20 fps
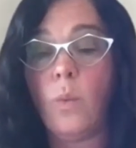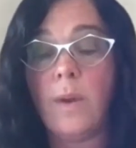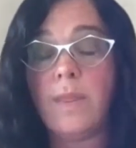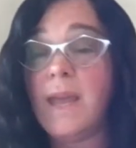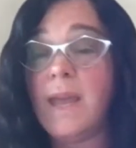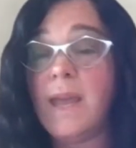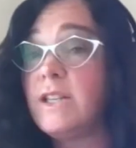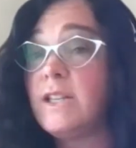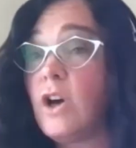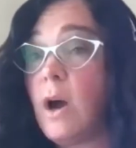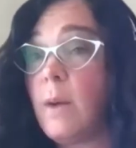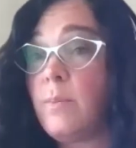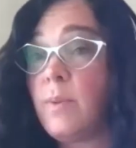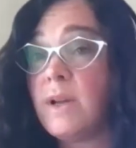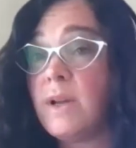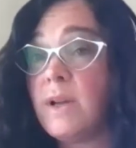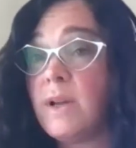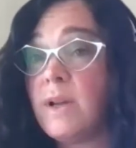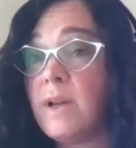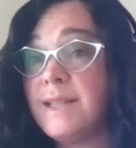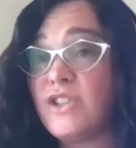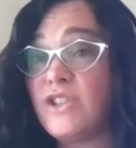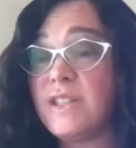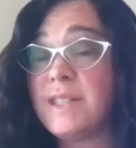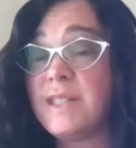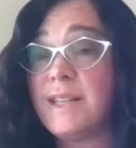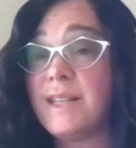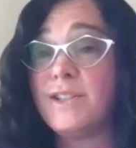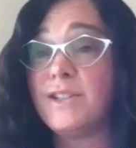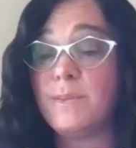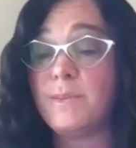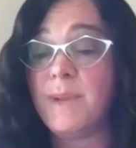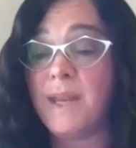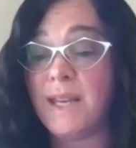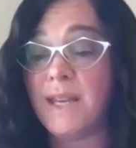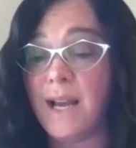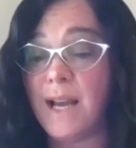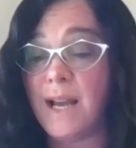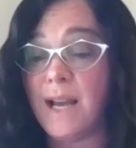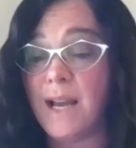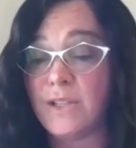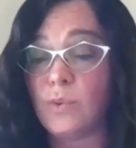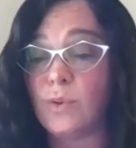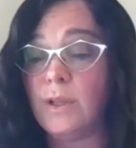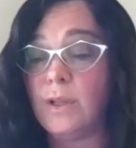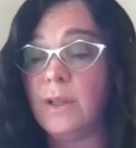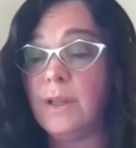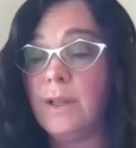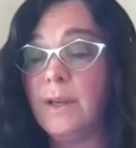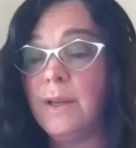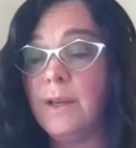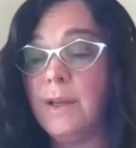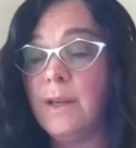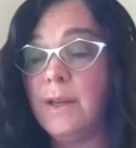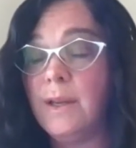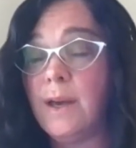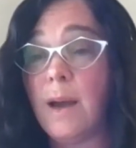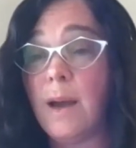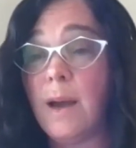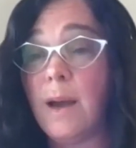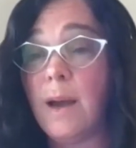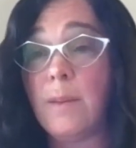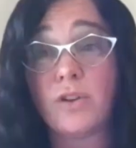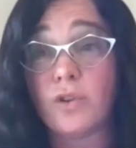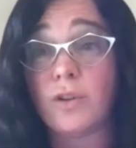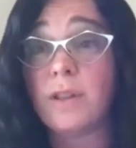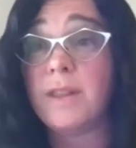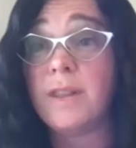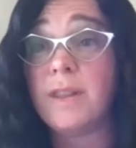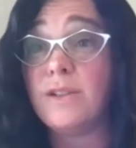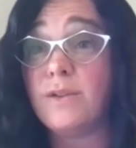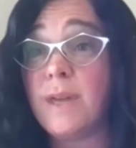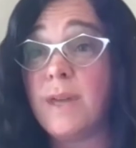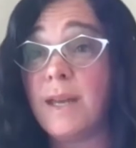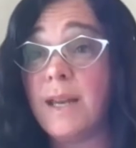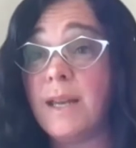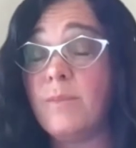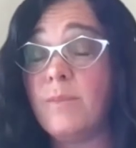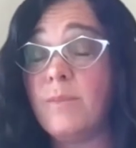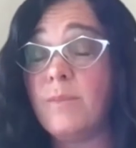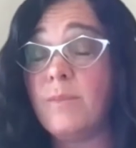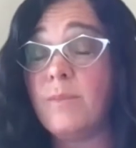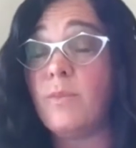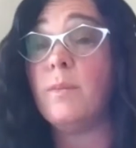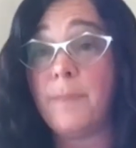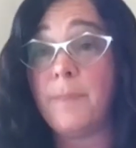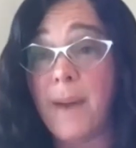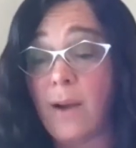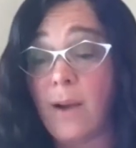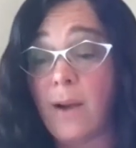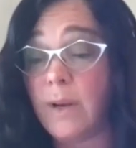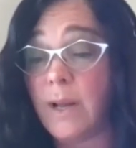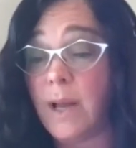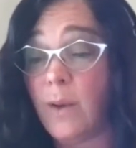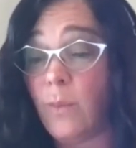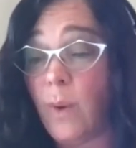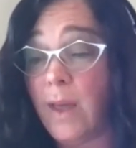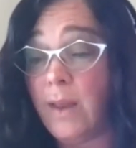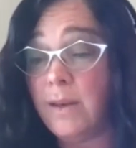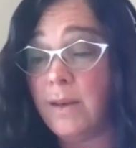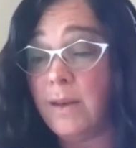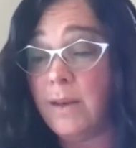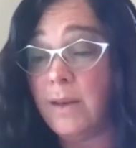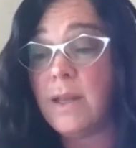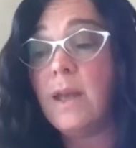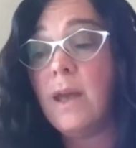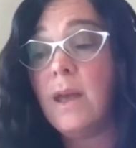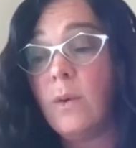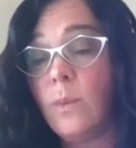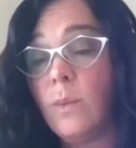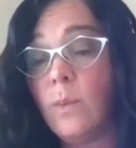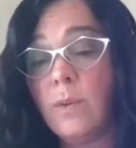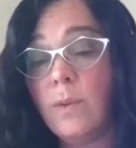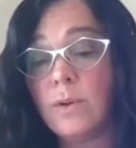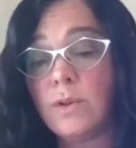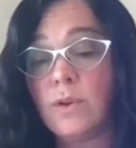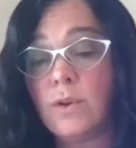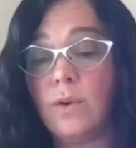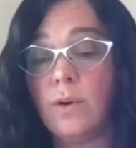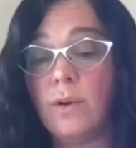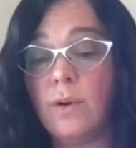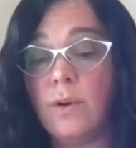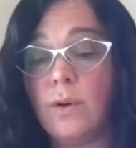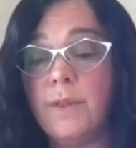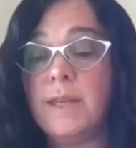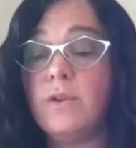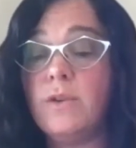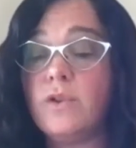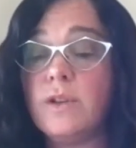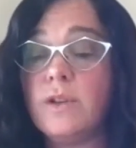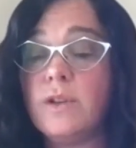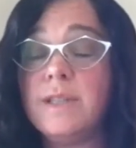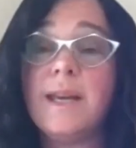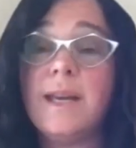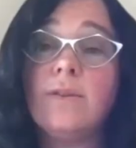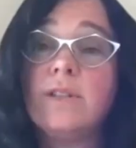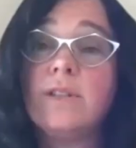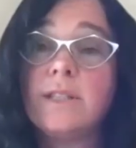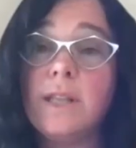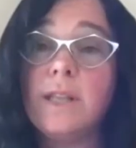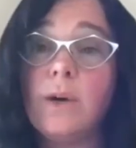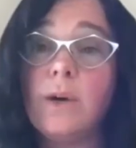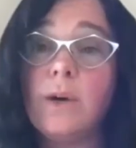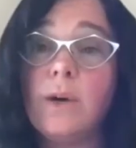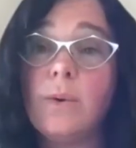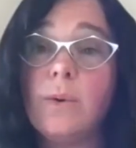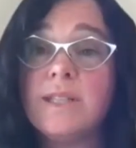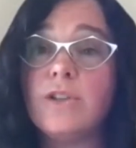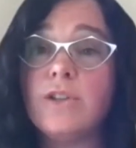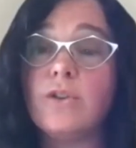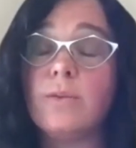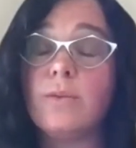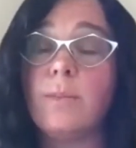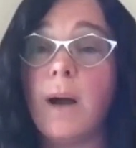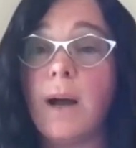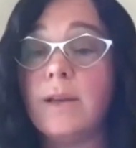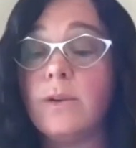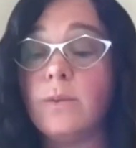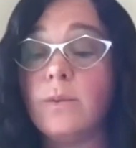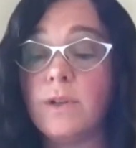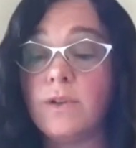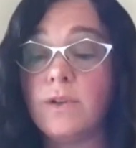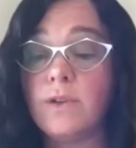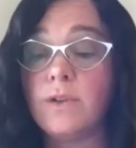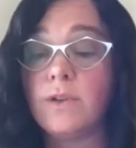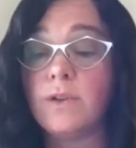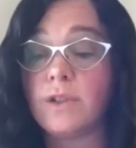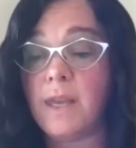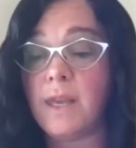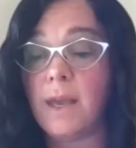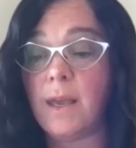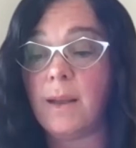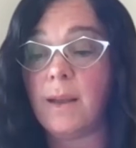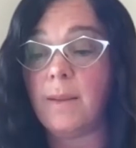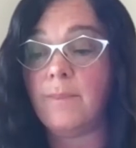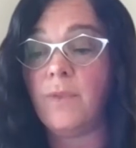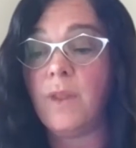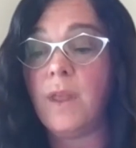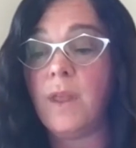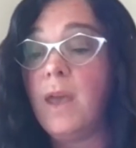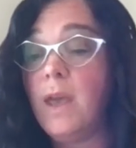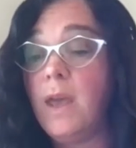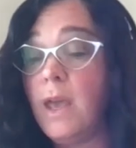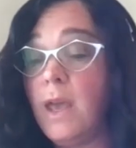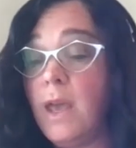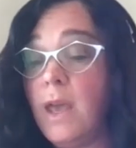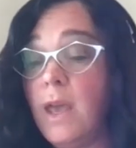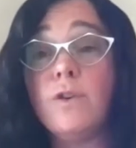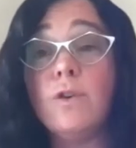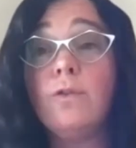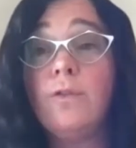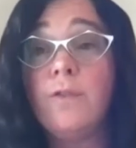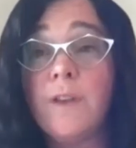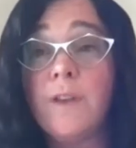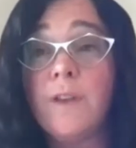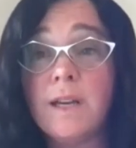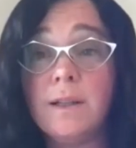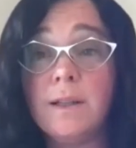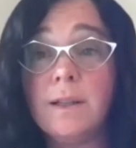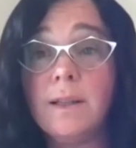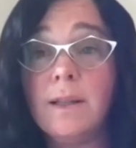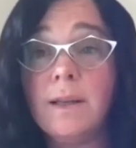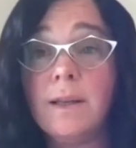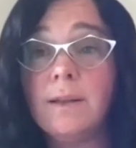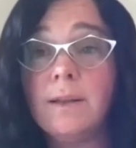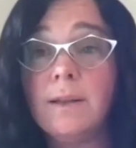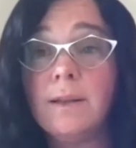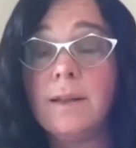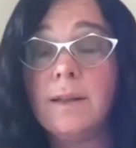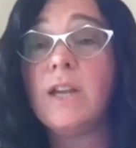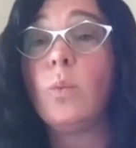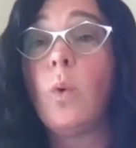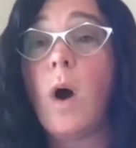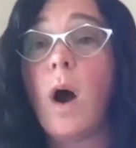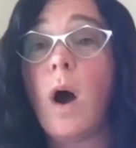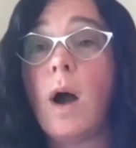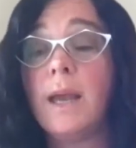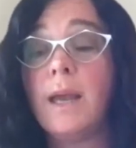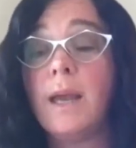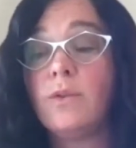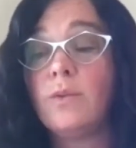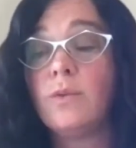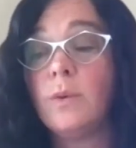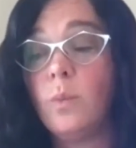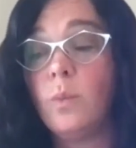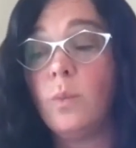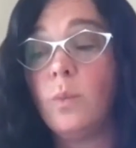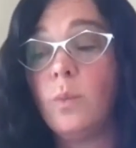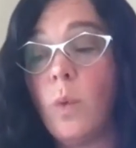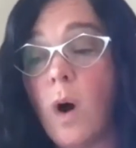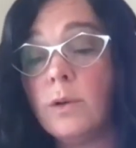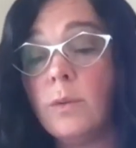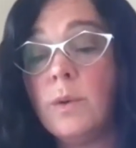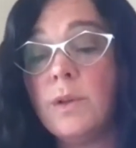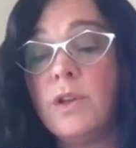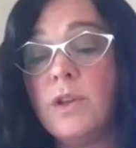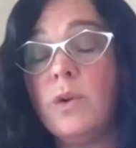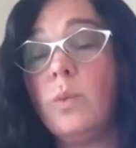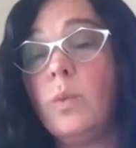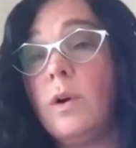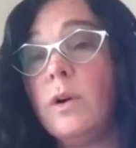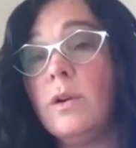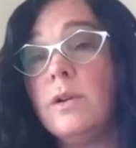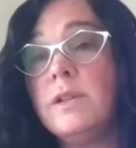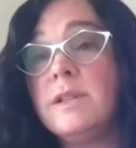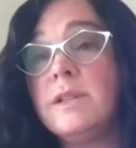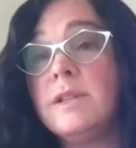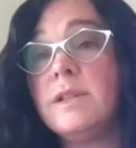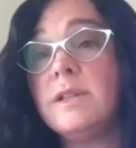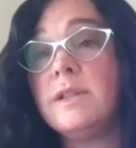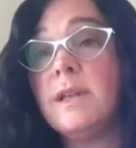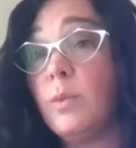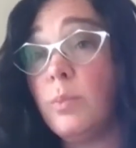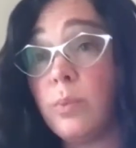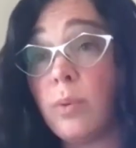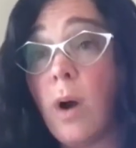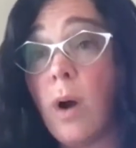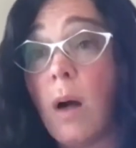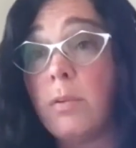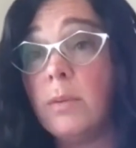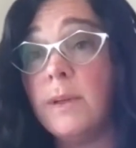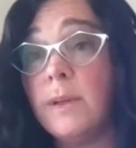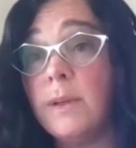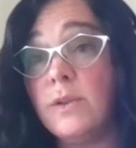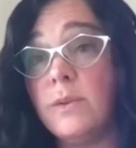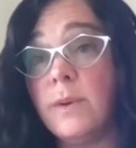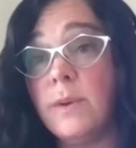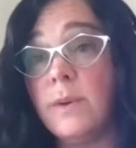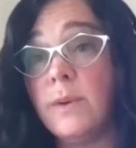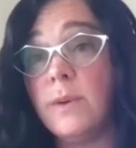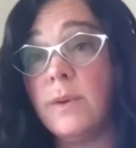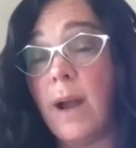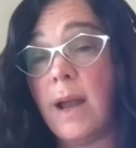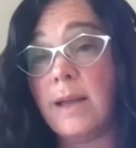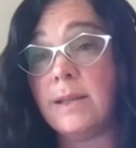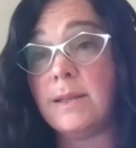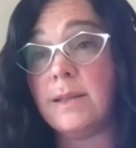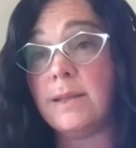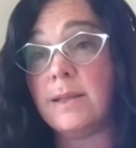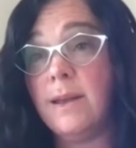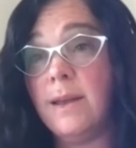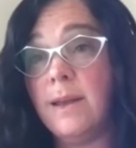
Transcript: When they taught presentation skills to me in high school, I'm not sure that they do that anymore, but back when I went, we were told that you should sound slow inside your mind when you're speaking. If you feel like you're walking through water with your words, you're probably doing it right.